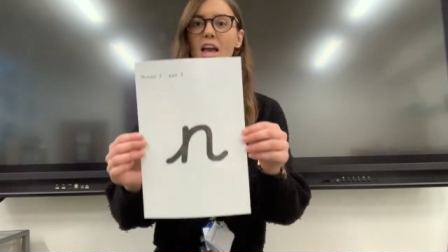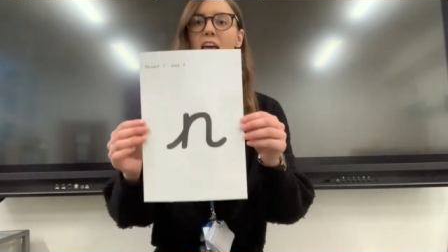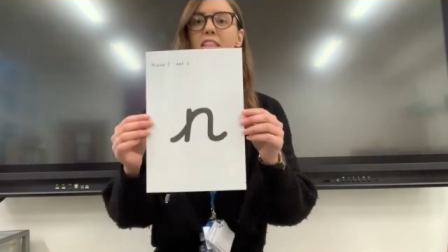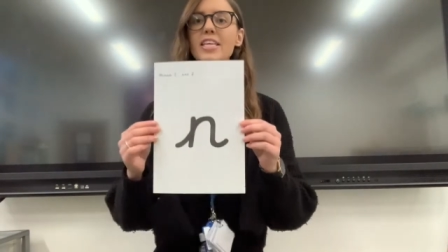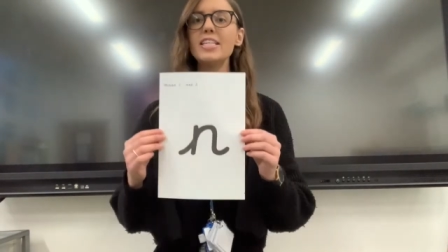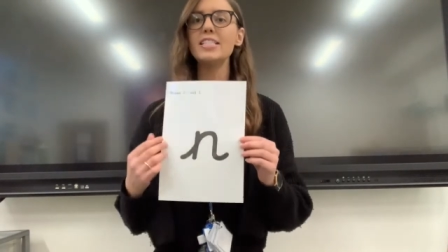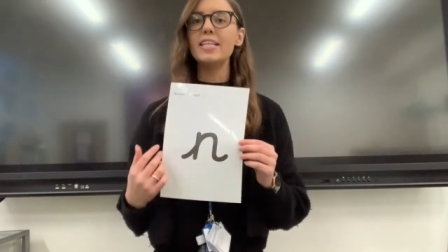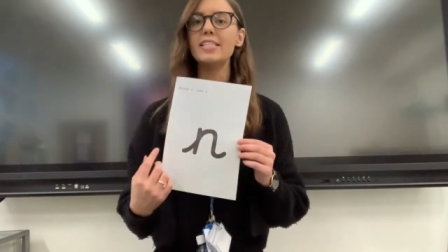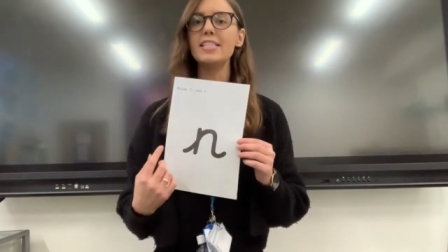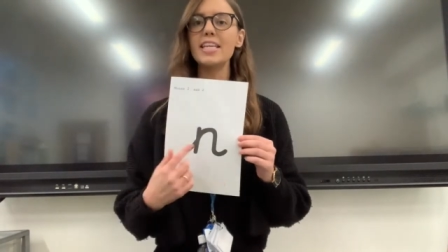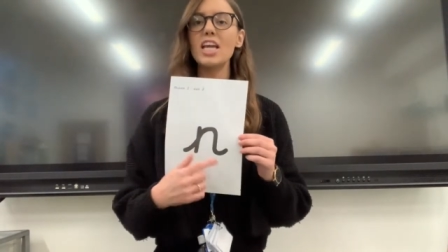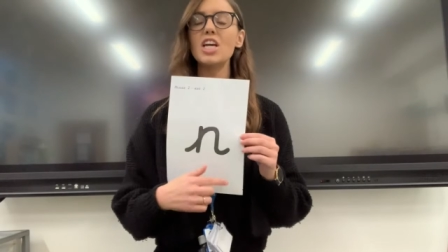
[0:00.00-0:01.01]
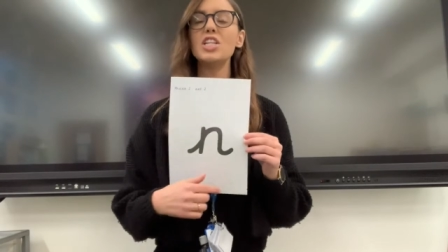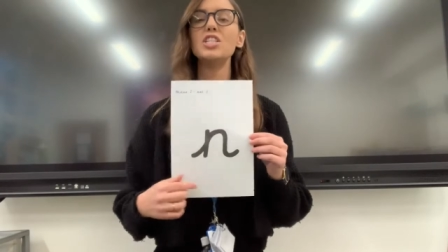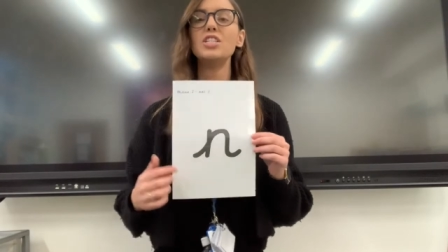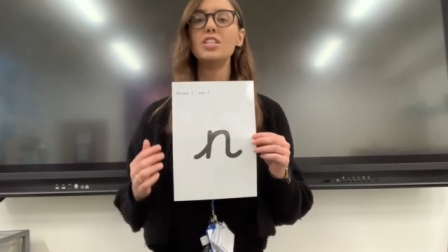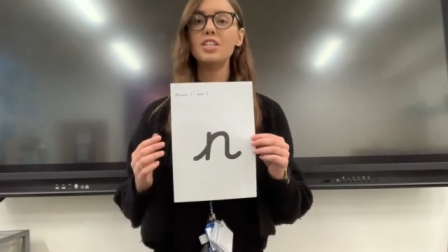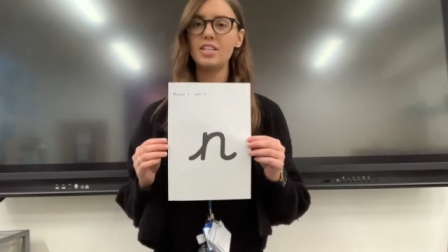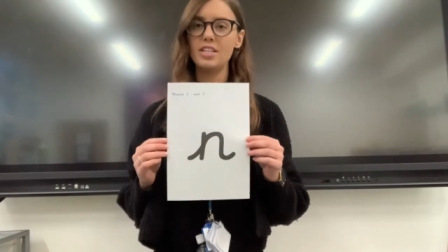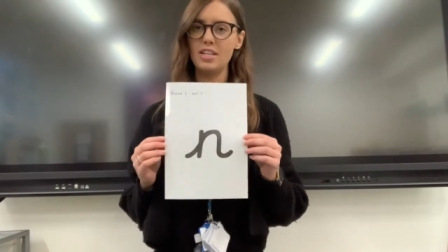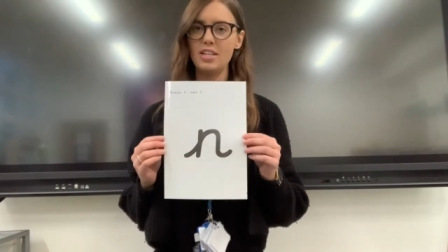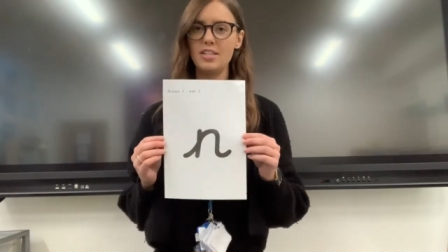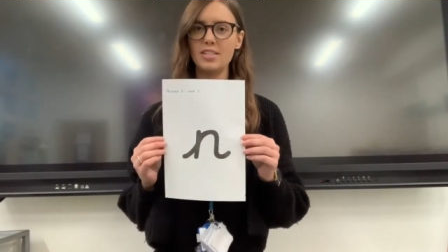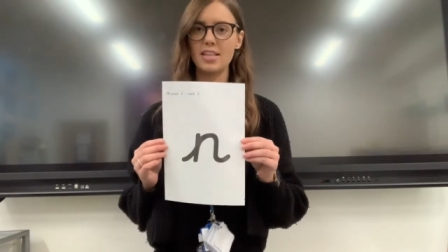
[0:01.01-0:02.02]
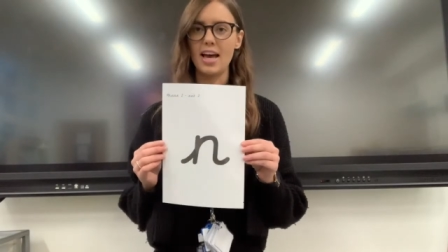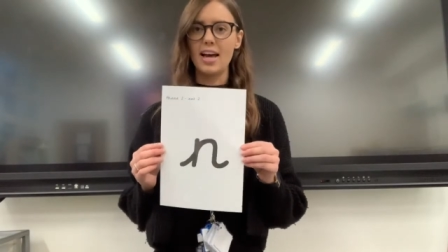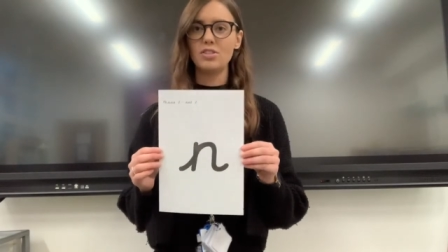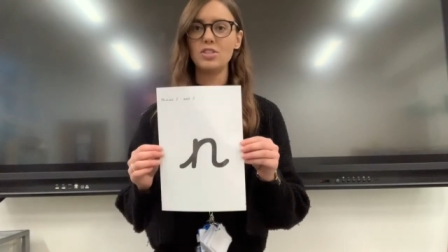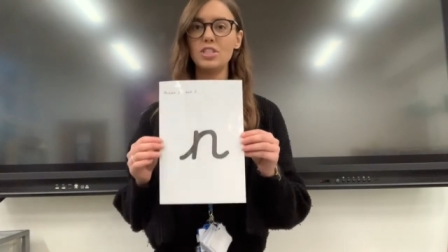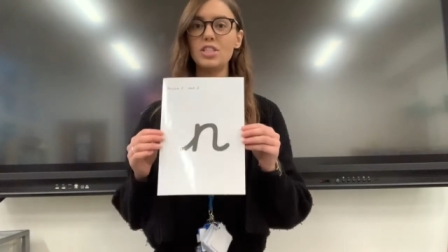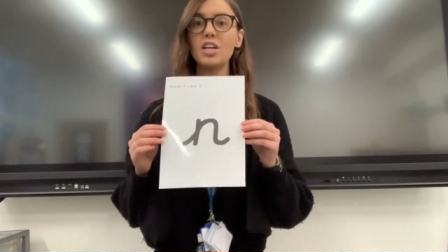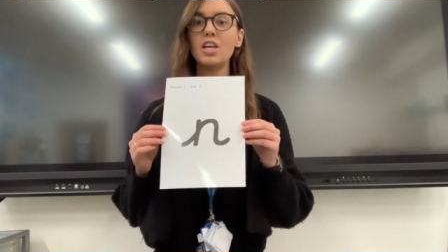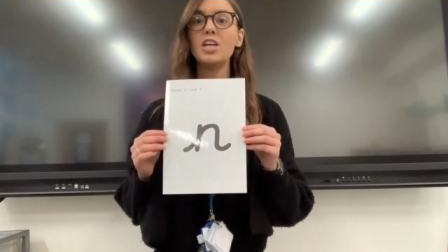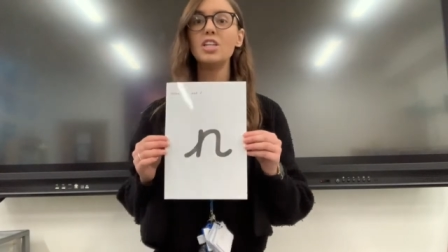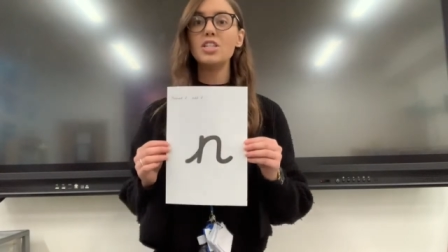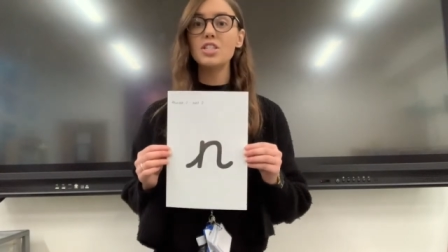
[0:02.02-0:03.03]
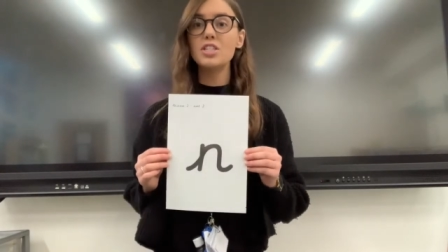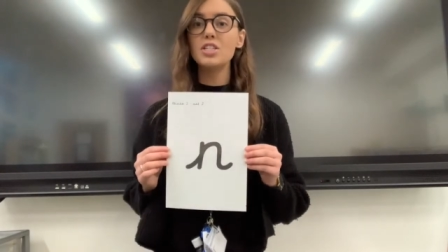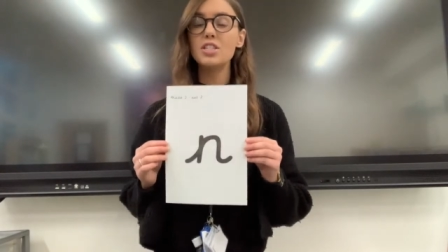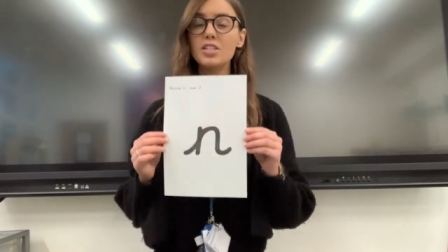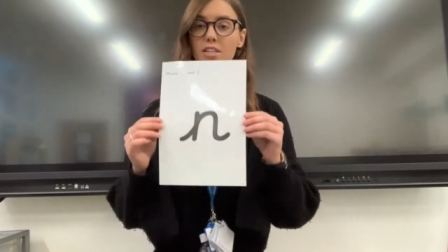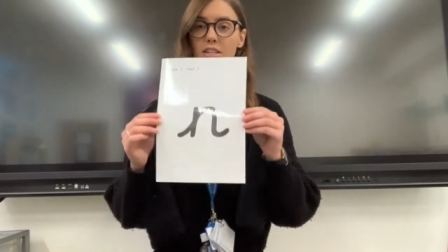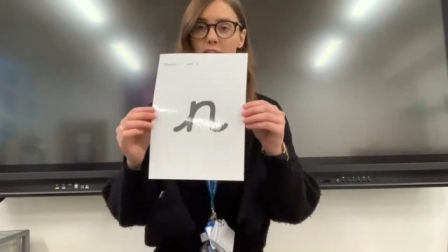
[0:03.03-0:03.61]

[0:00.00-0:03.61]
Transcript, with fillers: This is the mm sound. Mm.